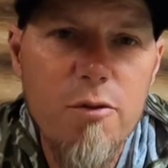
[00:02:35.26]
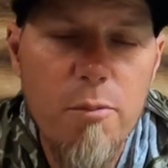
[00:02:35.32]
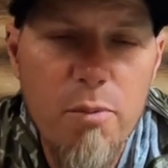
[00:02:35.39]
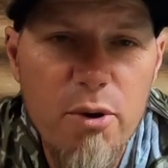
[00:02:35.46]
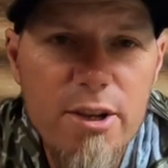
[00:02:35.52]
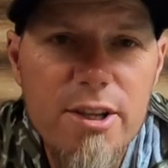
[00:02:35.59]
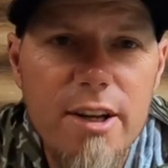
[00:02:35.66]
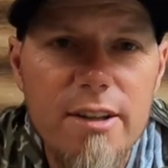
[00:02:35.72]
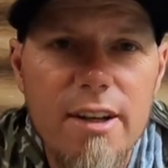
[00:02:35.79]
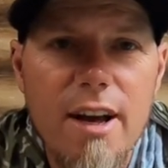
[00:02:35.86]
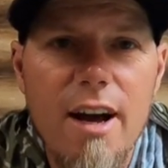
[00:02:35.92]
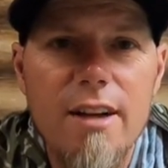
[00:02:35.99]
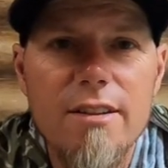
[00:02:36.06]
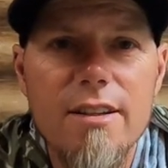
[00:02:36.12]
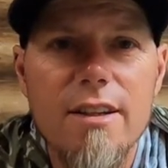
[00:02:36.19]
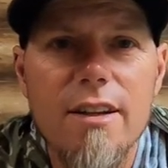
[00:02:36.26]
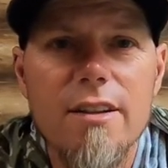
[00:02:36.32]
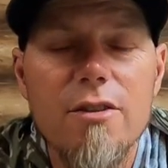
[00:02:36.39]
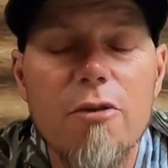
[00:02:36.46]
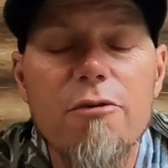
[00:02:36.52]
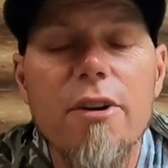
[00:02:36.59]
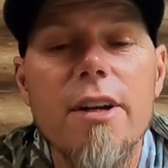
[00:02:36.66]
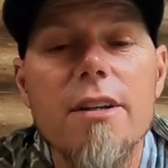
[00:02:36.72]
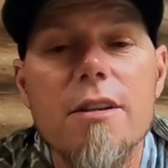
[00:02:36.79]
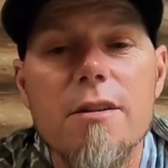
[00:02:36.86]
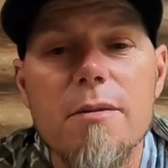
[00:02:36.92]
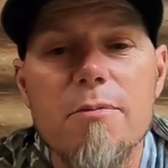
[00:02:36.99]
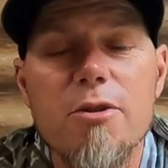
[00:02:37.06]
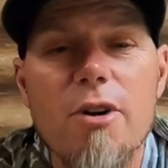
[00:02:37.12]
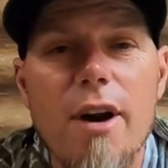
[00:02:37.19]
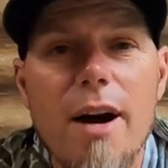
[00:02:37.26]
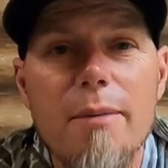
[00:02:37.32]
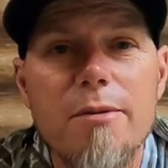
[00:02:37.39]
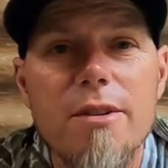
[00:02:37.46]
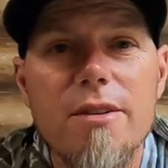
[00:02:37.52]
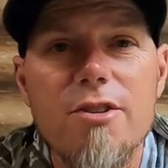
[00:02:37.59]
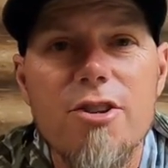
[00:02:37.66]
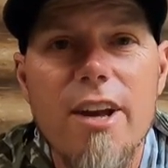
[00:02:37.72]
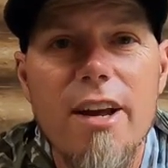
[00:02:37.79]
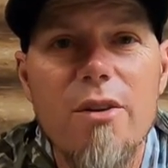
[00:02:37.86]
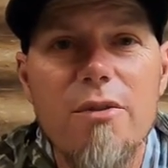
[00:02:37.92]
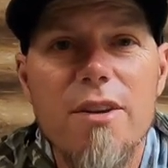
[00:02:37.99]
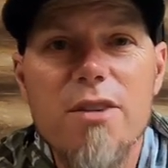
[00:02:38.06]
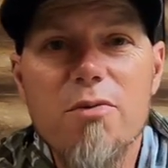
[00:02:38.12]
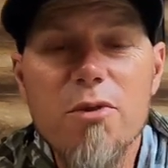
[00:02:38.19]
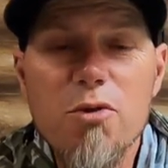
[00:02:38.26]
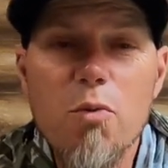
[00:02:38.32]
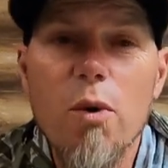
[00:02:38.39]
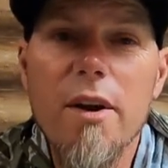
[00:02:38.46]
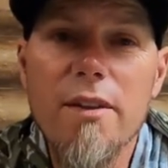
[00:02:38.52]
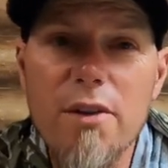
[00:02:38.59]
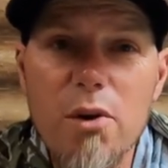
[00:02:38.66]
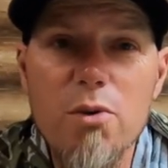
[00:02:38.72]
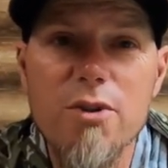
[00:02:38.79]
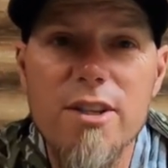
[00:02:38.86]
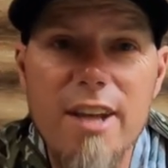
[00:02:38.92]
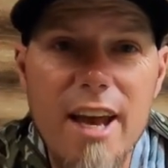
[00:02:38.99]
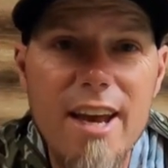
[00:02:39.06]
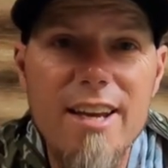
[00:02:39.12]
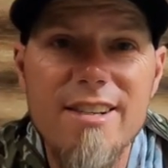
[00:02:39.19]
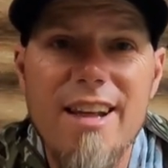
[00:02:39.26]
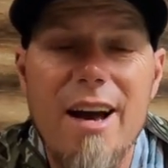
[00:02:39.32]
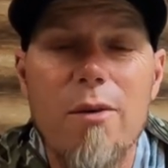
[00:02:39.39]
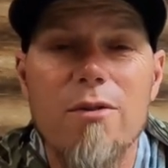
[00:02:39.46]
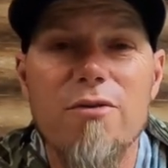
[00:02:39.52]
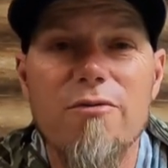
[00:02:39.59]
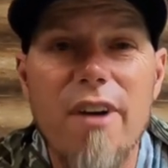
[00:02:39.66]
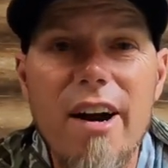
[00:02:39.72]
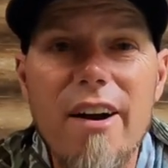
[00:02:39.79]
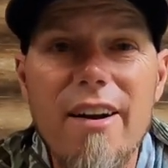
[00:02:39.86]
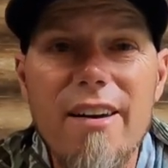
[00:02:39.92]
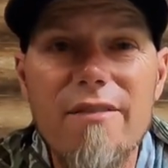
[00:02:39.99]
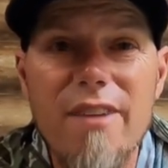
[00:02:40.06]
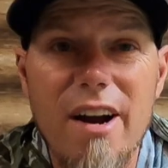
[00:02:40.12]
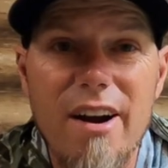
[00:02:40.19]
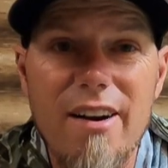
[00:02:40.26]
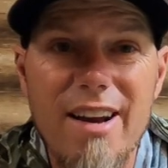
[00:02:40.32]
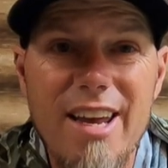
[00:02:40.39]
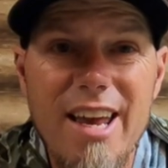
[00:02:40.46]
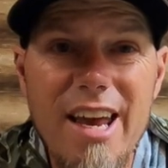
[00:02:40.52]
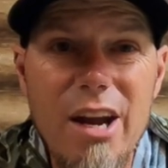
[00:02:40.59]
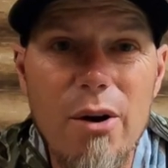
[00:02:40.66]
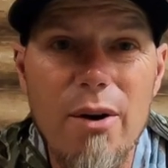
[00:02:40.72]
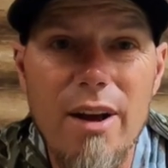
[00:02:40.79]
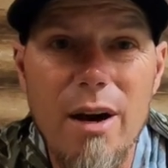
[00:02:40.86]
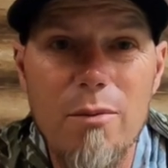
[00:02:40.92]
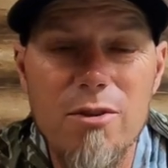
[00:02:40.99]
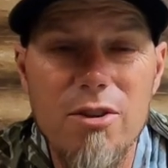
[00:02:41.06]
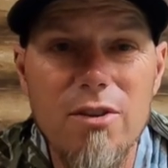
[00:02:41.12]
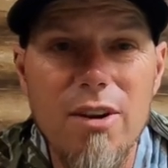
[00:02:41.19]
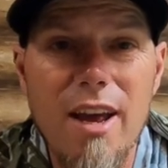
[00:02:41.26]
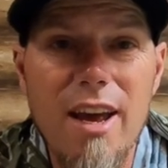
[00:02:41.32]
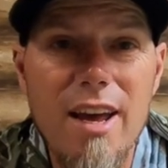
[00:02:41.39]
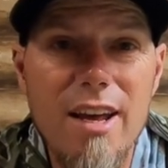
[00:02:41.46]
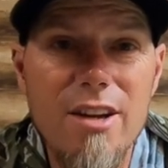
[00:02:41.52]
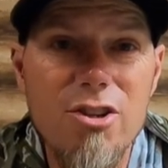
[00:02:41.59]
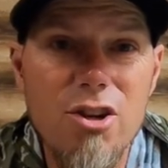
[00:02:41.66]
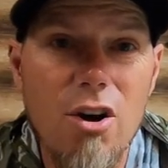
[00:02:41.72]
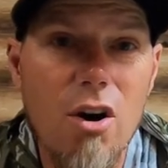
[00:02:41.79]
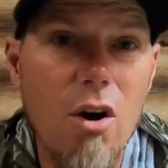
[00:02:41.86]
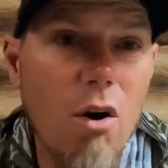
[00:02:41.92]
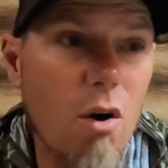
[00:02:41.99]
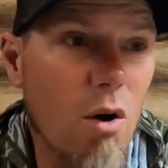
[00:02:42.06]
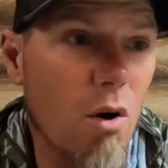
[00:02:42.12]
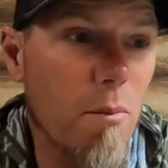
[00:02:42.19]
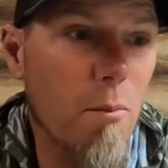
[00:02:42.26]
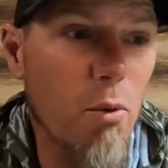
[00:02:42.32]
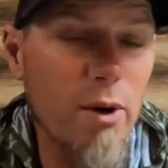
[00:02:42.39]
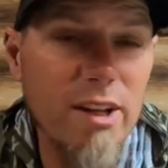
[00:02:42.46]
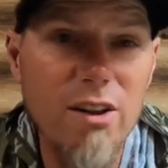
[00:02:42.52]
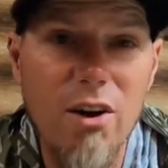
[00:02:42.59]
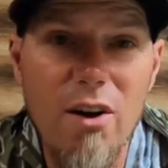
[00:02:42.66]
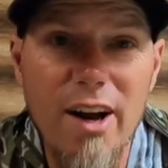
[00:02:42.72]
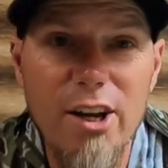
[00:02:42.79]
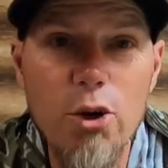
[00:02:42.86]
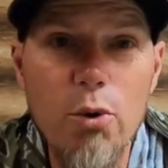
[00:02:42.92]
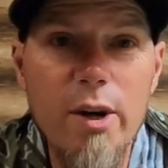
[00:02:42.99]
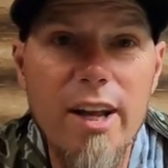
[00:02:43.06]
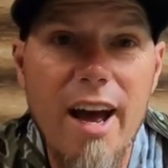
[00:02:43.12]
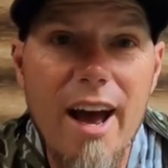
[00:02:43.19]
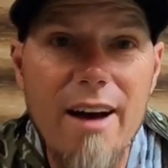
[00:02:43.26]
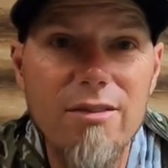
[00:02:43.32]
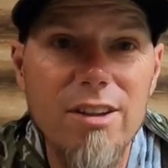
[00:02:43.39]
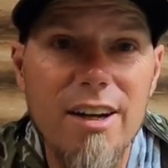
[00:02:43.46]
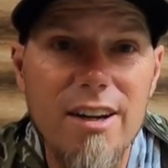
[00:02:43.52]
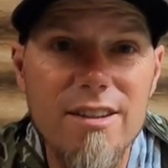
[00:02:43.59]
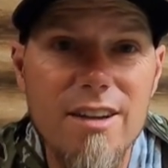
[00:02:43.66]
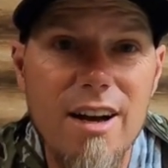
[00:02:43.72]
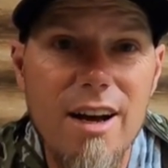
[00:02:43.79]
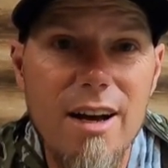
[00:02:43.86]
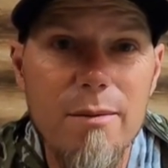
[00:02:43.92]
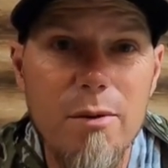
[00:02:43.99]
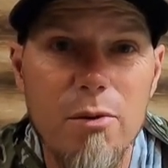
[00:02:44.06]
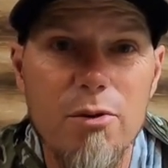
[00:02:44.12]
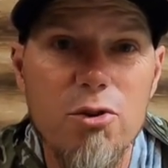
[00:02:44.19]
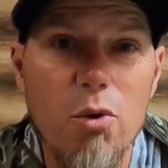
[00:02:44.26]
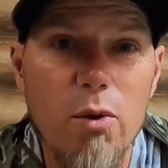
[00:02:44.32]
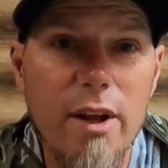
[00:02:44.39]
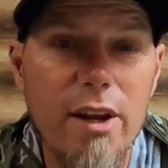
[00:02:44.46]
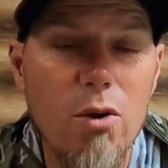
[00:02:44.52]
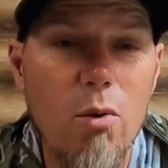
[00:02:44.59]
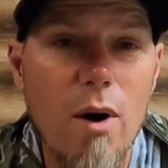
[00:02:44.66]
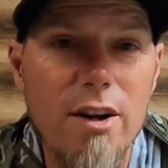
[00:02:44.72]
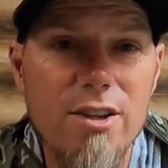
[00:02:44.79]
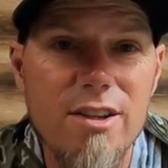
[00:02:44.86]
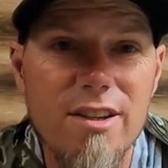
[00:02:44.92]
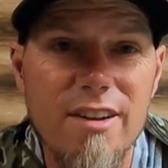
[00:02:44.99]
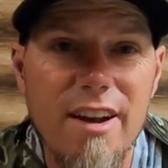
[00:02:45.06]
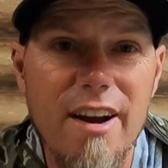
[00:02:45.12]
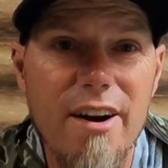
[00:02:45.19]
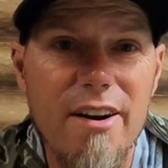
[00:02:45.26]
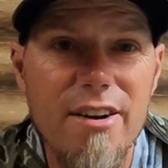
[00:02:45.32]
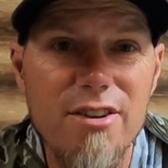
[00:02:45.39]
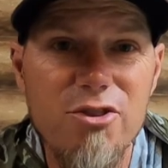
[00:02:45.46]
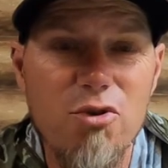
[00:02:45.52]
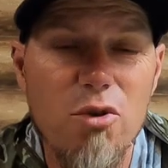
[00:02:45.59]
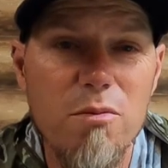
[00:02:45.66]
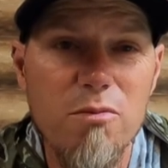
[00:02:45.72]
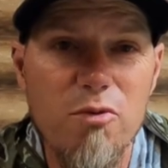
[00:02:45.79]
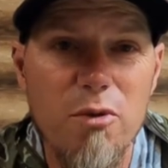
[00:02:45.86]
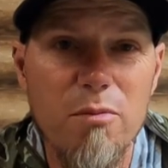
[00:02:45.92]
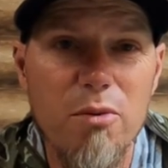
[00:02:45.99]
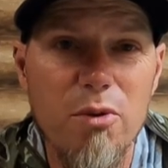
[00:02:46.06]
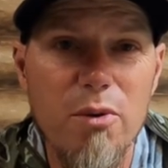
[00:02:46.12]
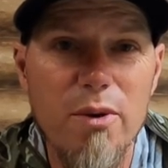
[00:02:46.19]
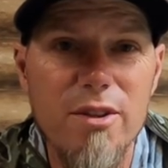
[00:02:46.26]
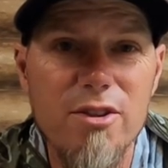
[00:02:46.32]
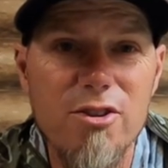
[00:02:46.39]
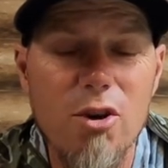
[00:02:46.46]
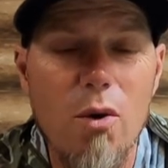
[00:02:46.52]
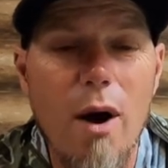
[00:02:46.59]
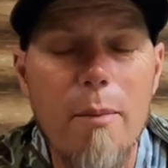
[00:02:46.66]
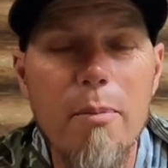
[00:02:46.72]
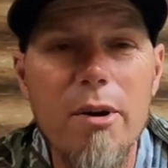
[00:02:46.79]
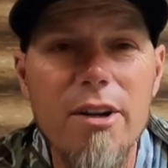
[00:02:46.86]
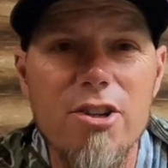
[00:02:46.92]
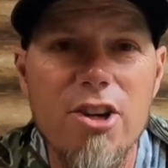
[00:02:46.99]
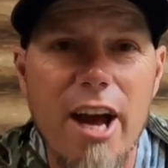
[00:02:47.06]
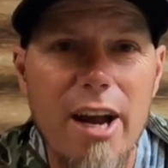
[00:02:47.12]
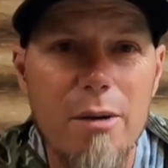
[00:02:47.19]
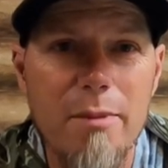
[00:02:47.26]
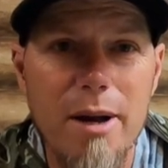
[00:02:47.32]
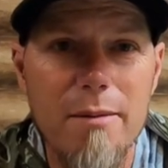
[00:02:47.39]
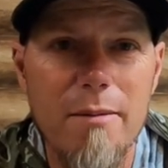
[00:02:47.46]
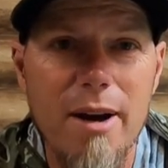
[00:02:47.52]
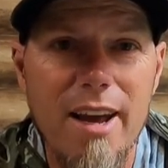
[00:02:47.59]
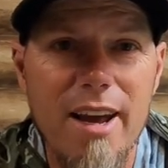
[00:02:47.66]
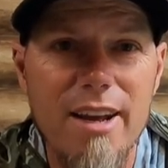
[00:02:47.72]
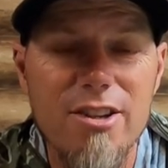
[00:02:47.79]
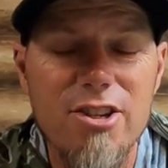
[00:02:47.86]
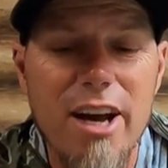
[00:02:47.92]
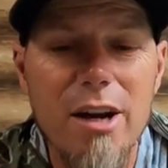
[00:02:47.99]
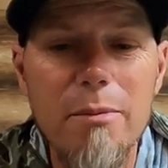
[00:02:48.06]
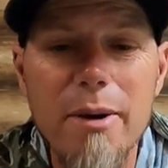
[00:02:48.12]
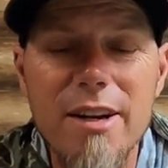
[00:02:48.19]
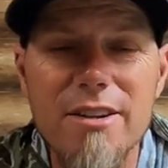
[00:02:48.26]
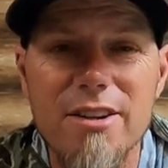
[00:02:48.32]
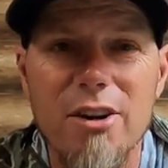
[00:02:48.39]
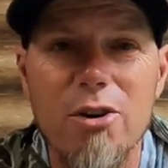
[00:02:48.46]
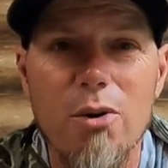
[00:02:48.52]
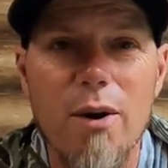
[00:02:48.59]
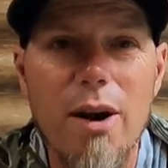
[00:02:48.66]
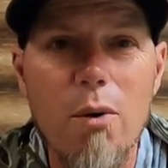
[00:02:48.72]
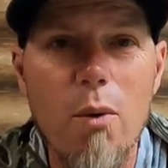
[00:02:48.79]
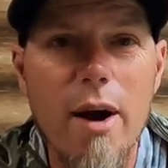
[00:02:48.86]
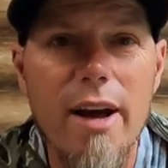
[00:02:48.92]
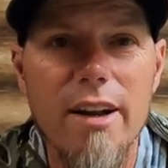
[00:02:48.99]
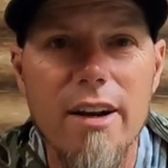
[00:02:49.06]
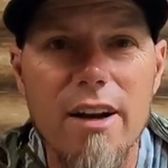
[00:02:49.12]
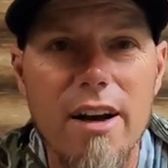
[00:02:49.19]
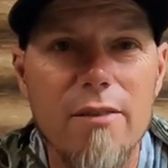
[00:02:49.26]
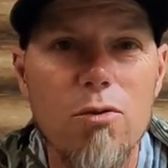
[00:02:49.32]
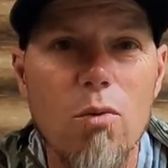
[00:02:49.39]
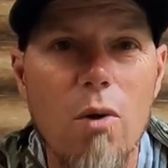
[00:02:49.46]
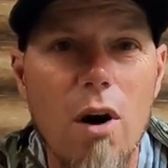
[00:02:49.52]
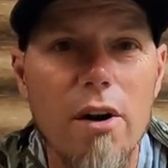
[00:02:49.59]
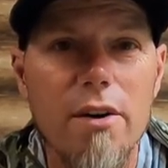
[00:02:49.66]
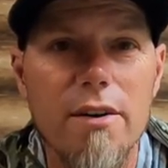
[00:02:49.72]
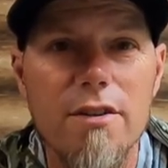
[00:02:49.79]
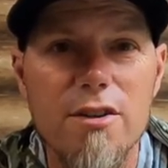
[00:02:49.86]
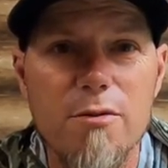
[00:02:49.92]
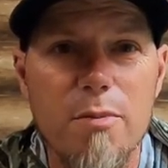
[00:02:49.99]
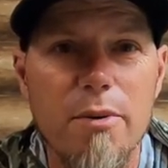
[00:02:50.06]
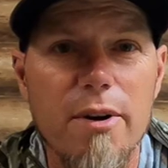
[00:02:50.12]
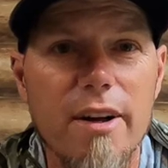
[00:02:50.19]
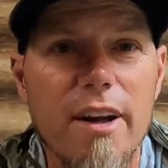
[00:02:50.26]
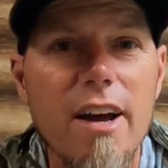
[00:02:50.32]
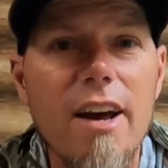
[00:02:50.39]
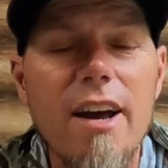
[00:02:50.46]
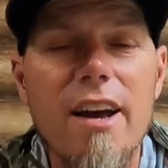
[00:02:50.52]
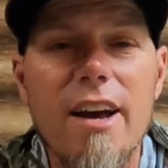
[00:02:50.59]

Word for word: if you appreciate the content, and don't forget to subscribe to the channel. This was one of those days that was very, very eerie. I was on edge all morning long. I knew I didn't have a lot of time. There were tornado watches in the area. Storms were brewing. So I put a chatterbait in my hand. Chatterbait is a great way to cover water in the spring